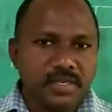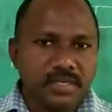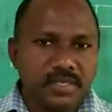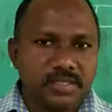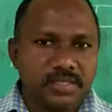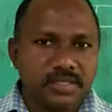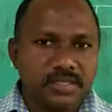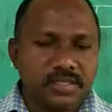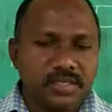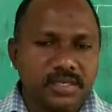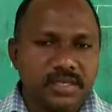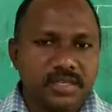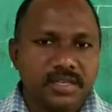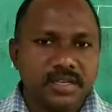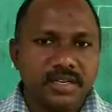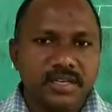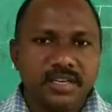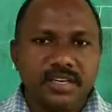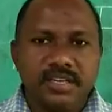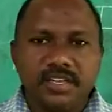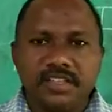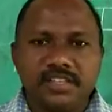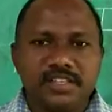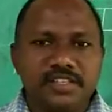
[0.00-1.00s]
Is
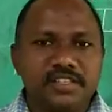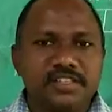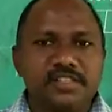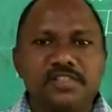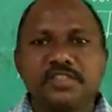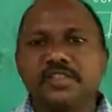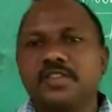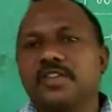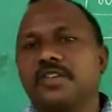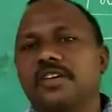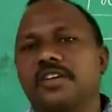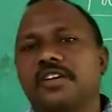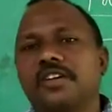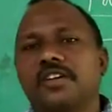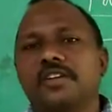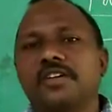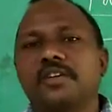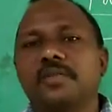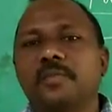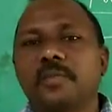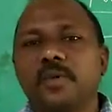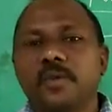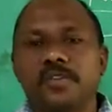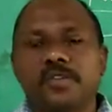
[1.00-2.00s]
this is not at
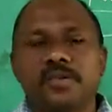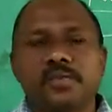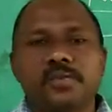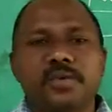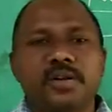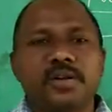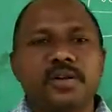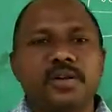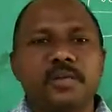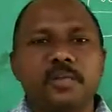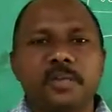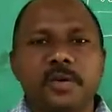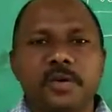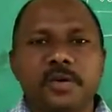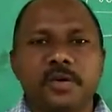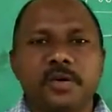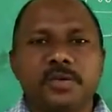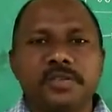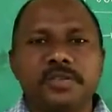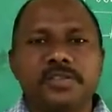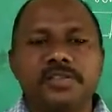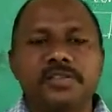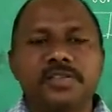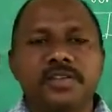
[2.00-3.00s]
all possible
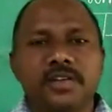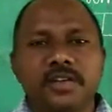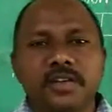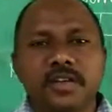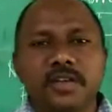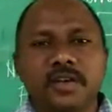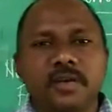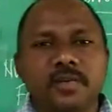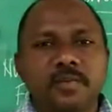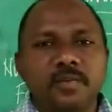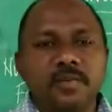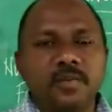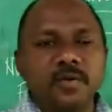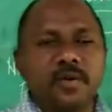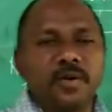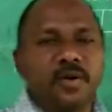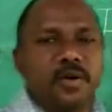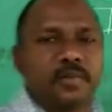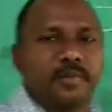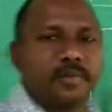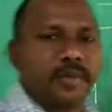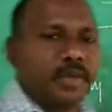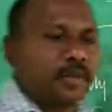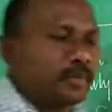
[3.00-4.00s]
because more
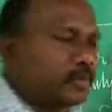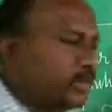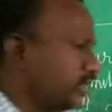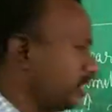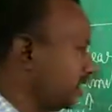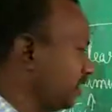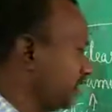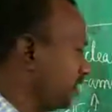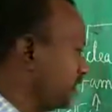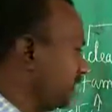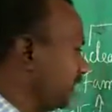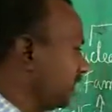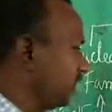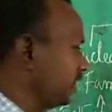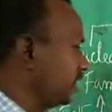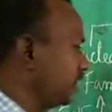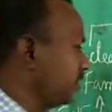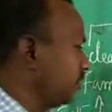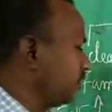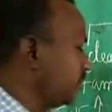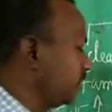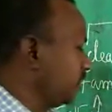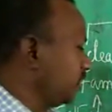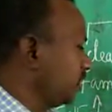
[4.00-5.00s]
people are there.
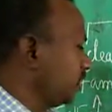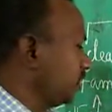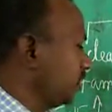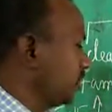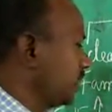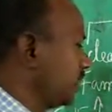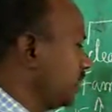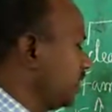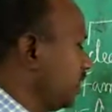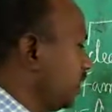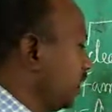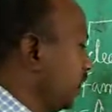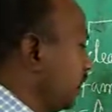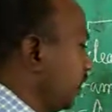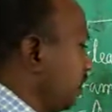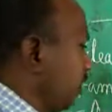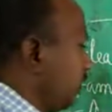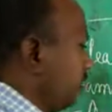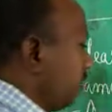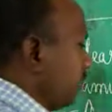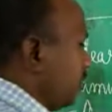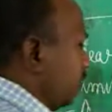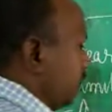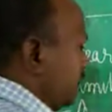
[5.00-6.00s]
Okay,
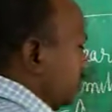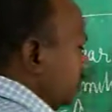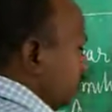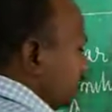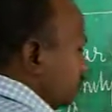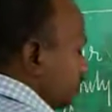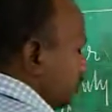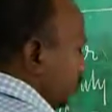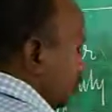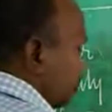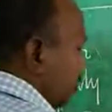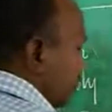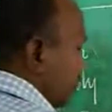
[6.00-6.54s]
so